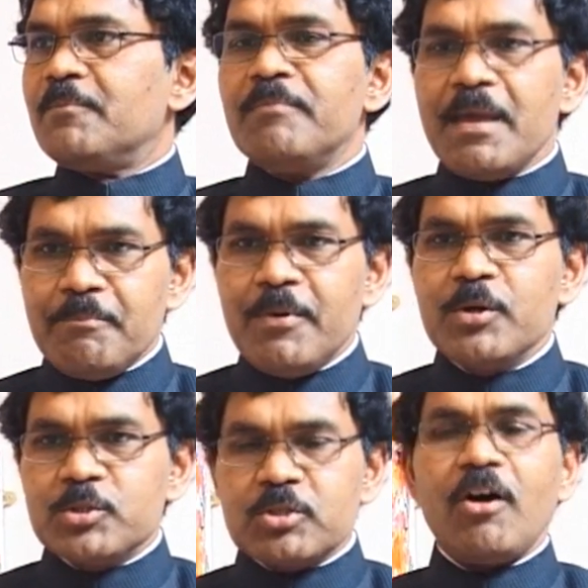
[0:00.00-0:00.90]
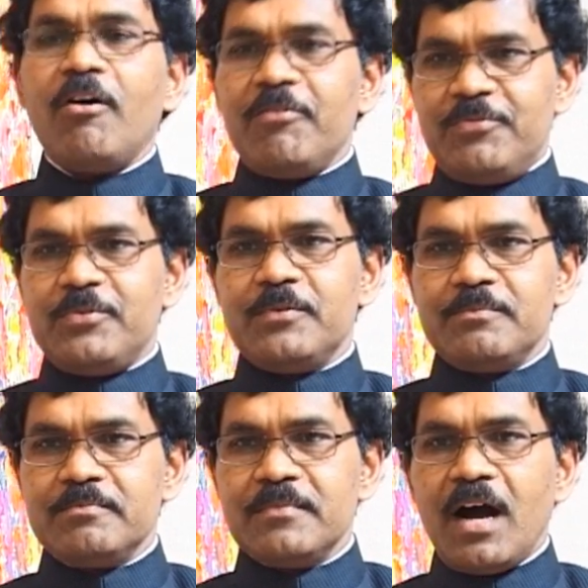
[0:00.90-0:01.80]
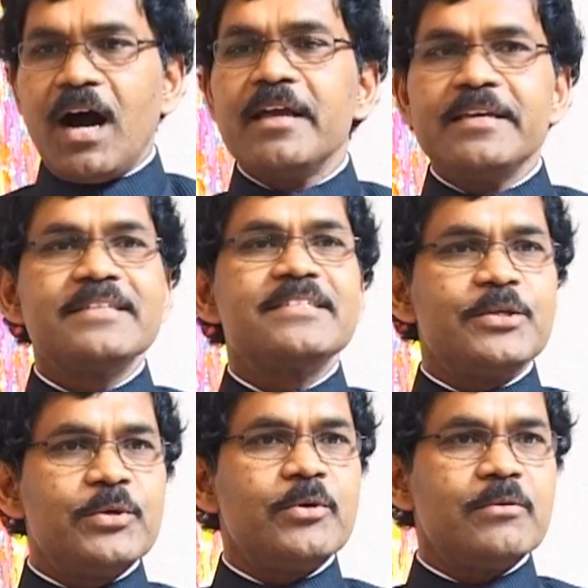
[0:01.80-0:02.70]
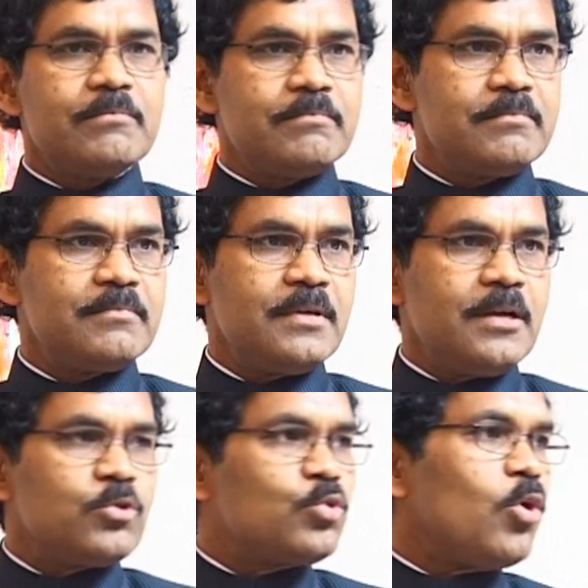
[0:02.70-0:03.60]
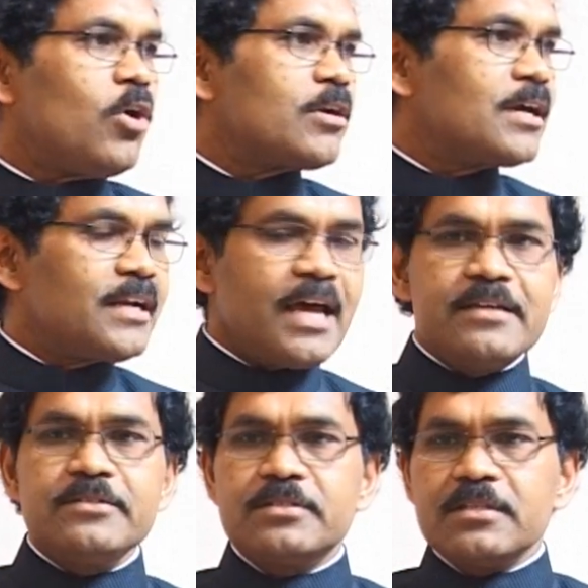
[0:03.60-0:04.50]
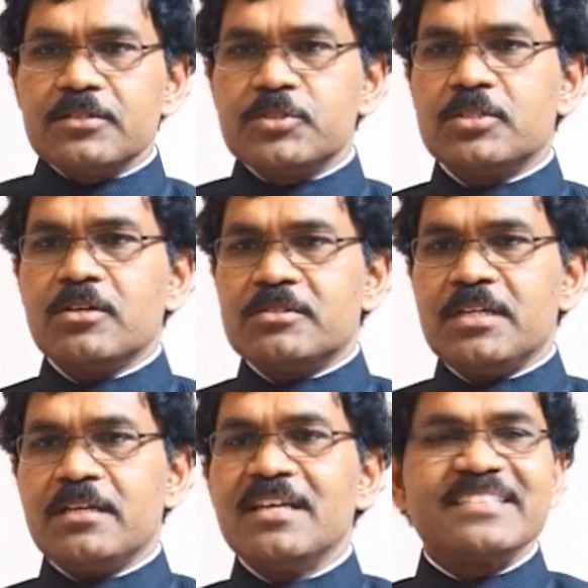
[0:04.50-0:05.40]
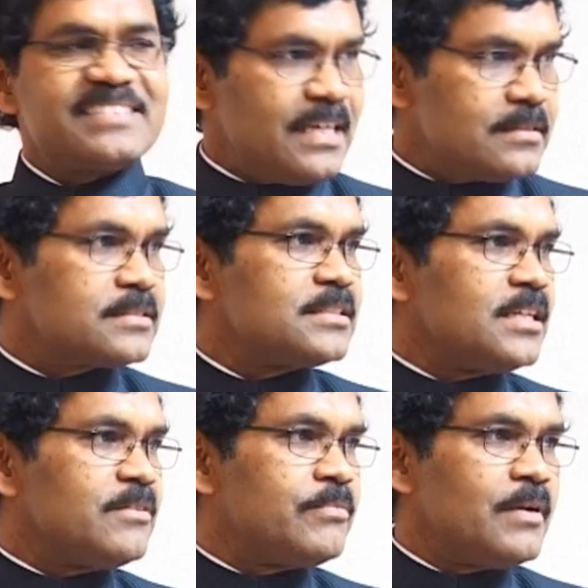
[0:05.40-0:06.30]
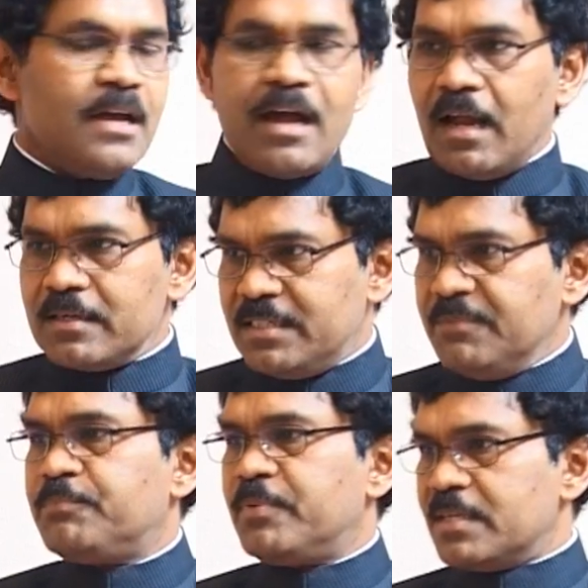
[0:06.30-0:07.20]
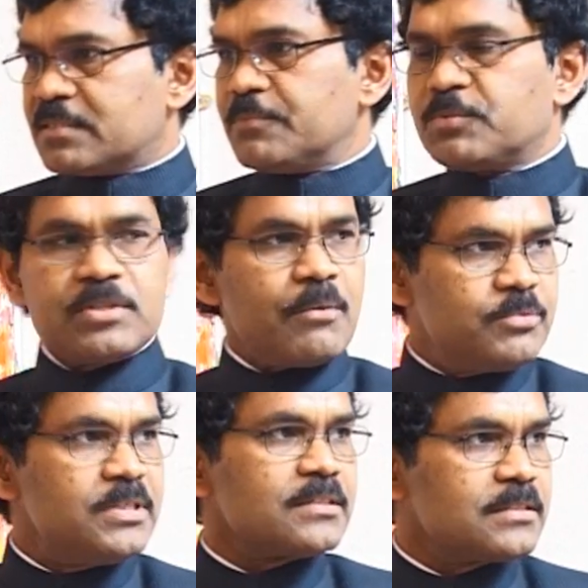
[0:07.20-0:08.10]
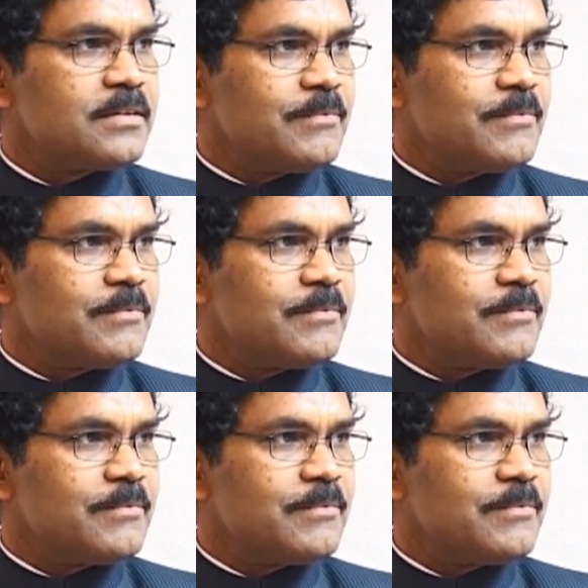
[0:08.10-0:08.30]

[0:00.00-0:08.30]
members of IHEU to organize such a sensitive and depressive subject.